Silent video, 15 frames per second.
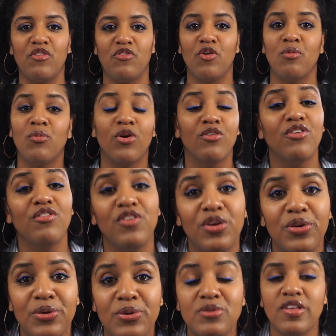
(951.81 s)
for more
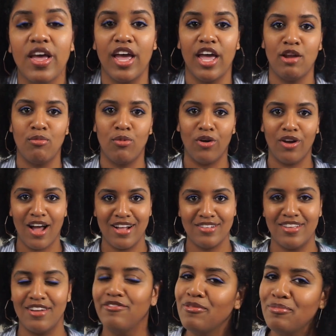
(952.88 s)
reviews and more
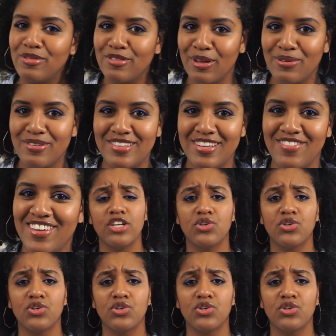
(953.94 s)
content from Pessoa TV.